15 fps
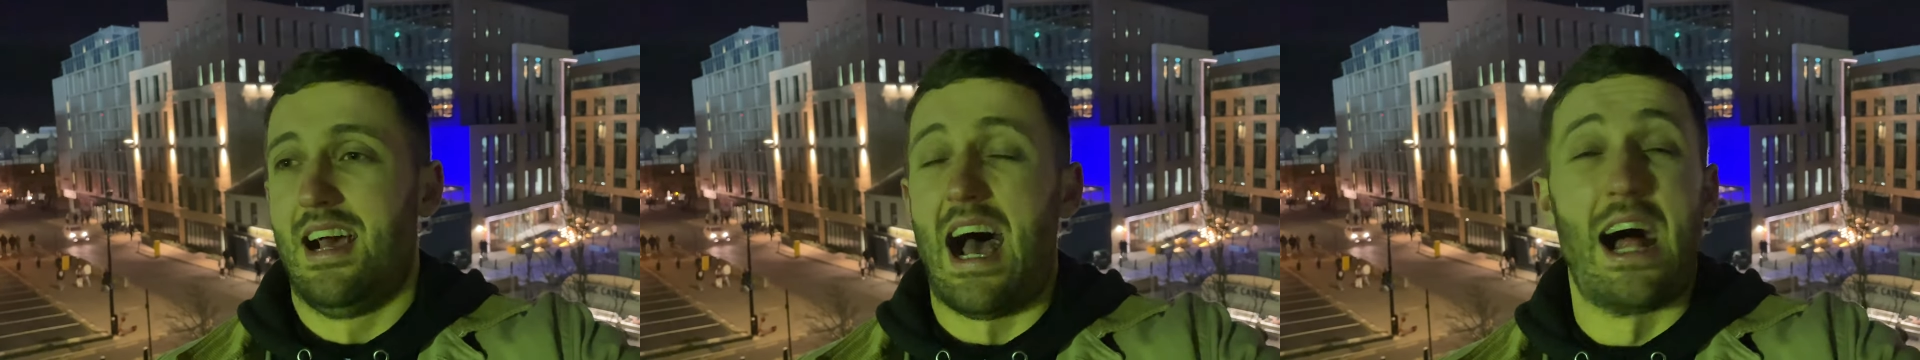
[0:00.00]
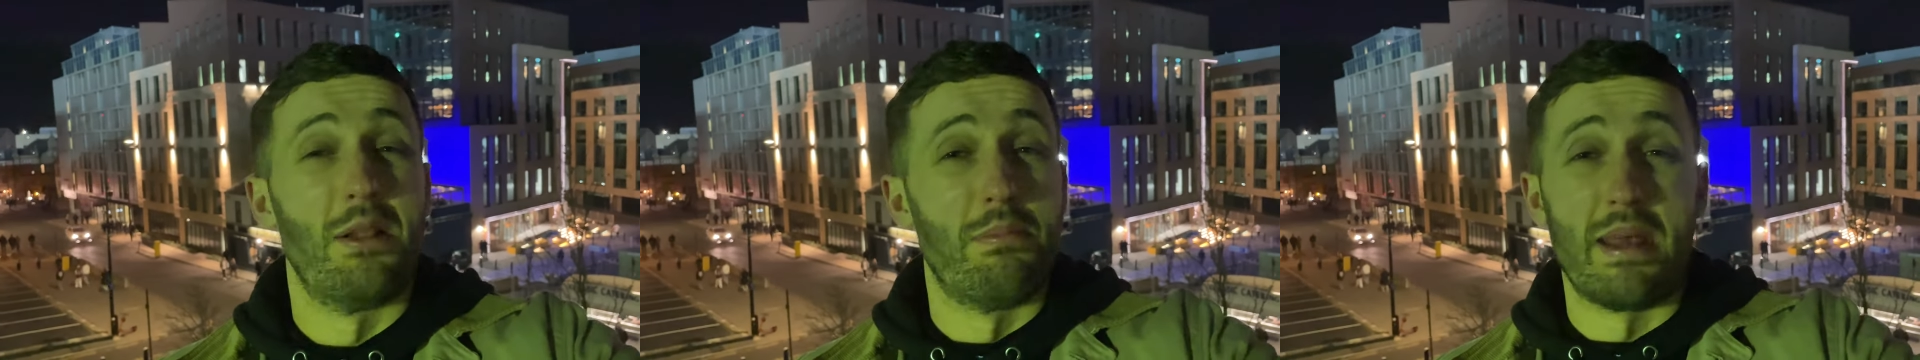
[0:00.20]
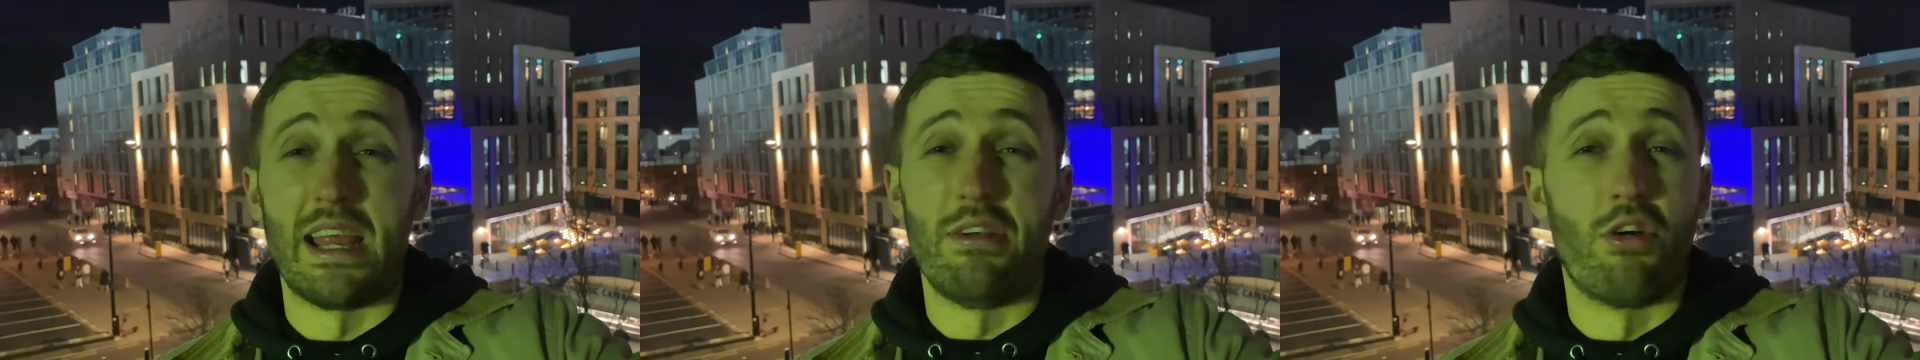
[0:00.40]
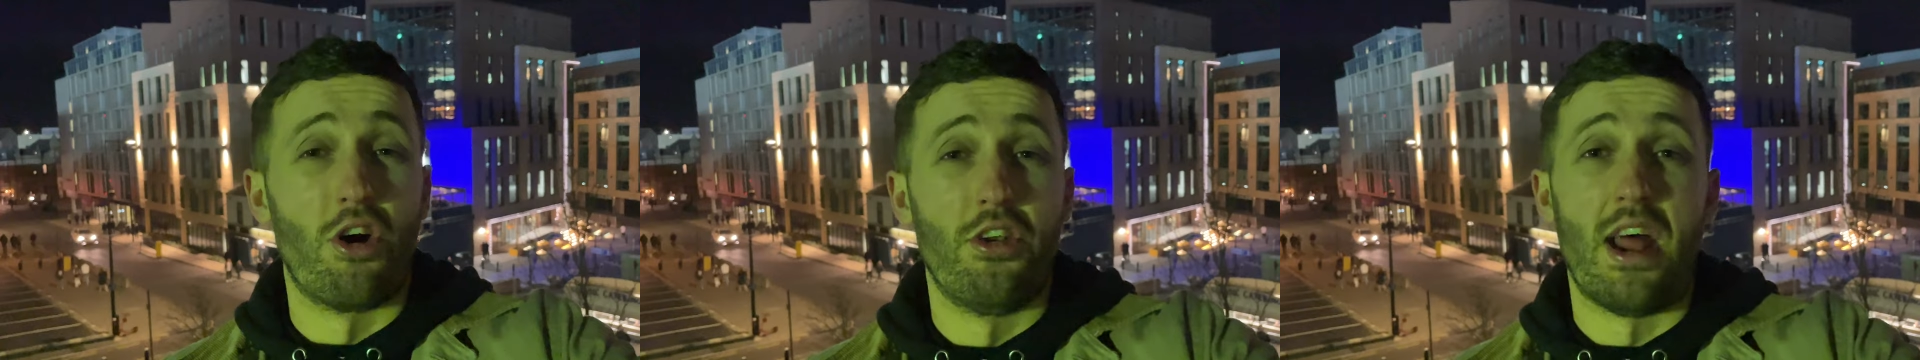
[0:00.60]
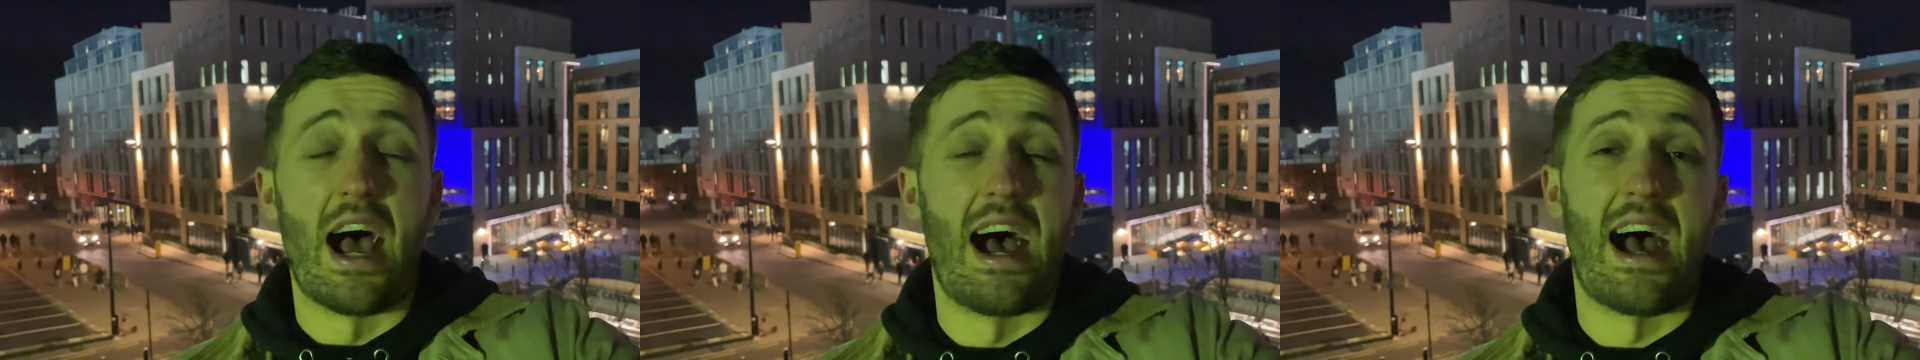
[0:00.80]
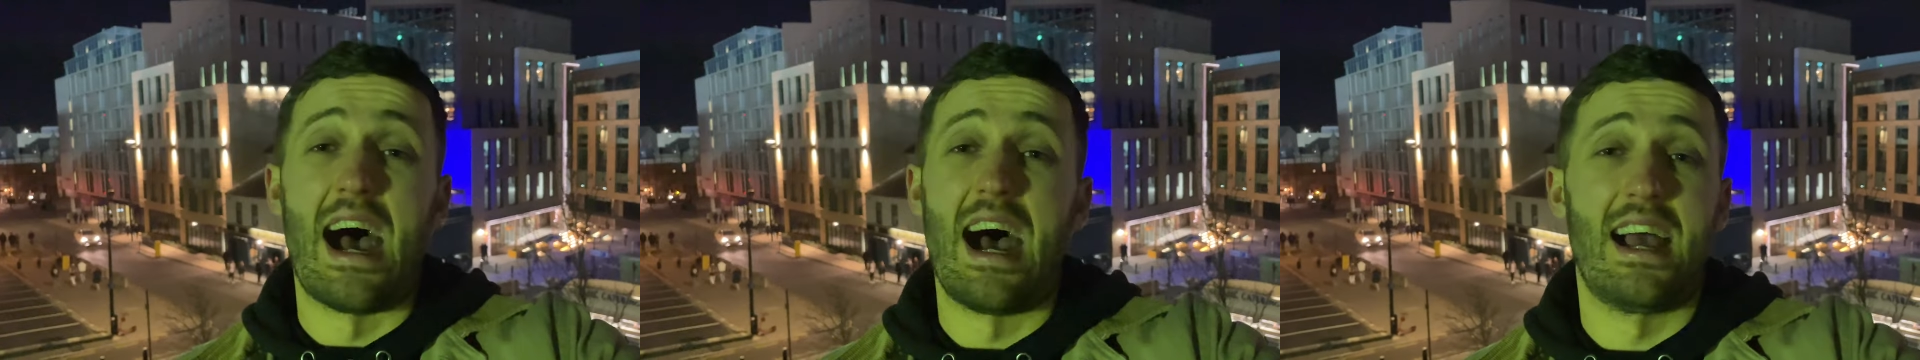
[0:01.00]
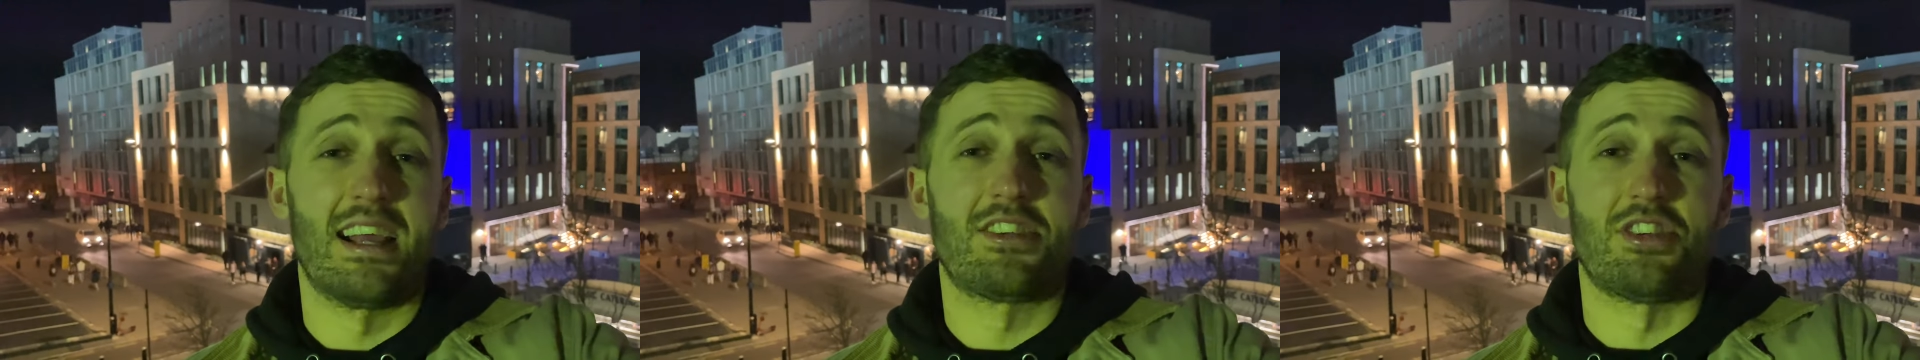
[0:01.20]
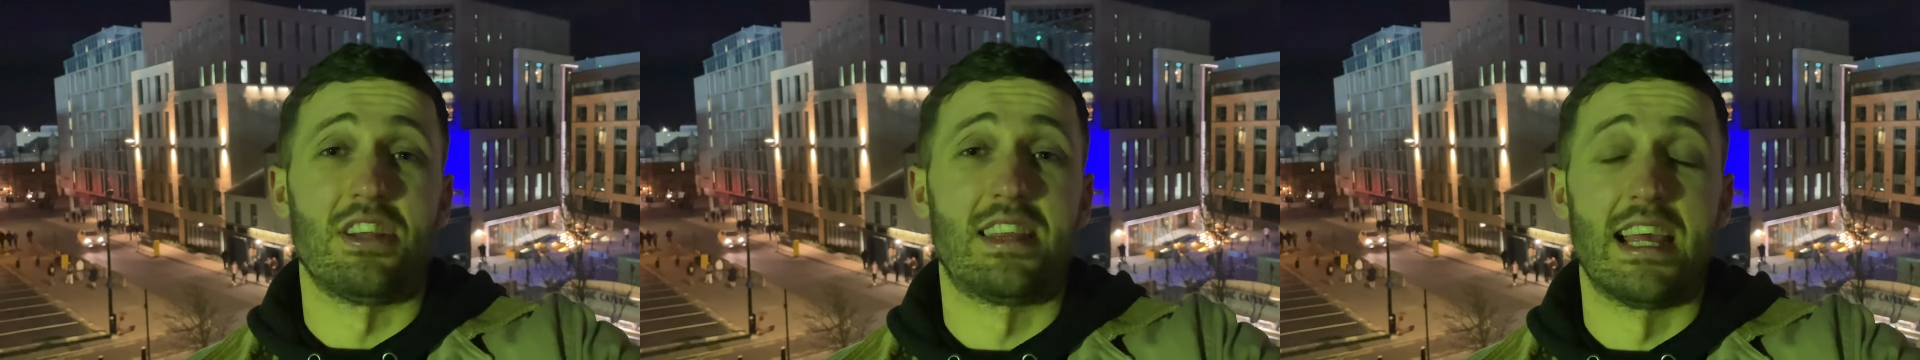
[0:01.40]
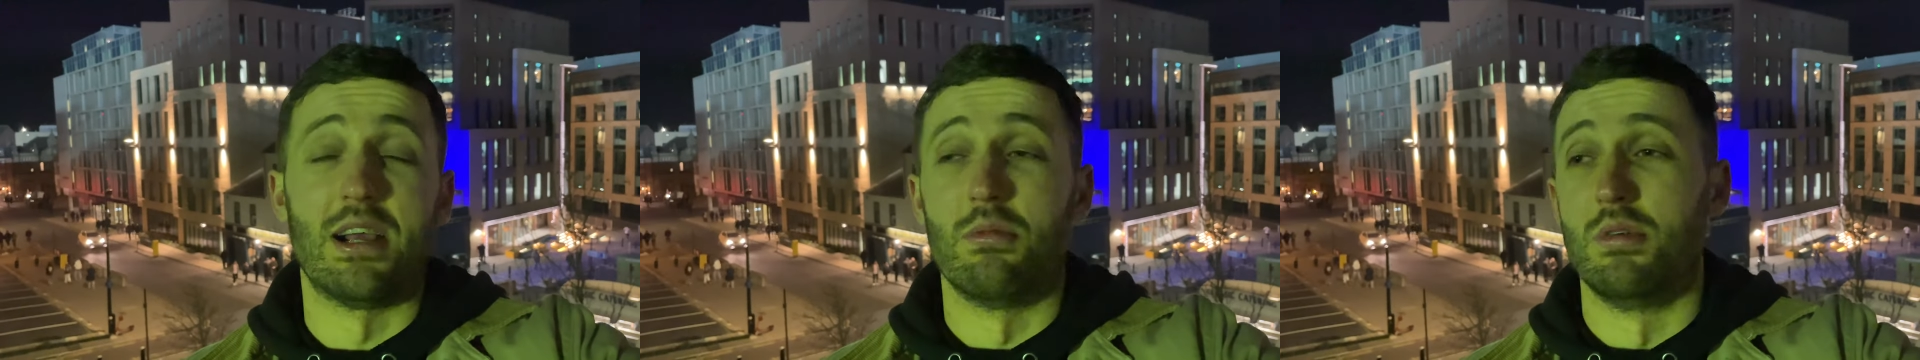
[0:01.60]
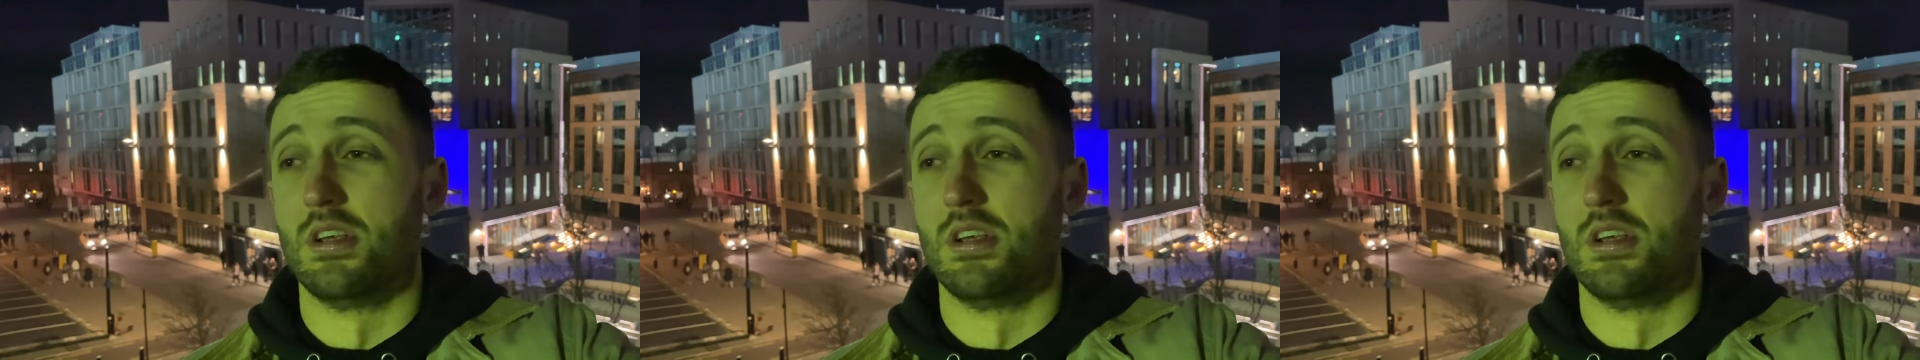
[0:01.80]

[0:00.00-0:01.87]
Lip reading: Almiron, I actually think,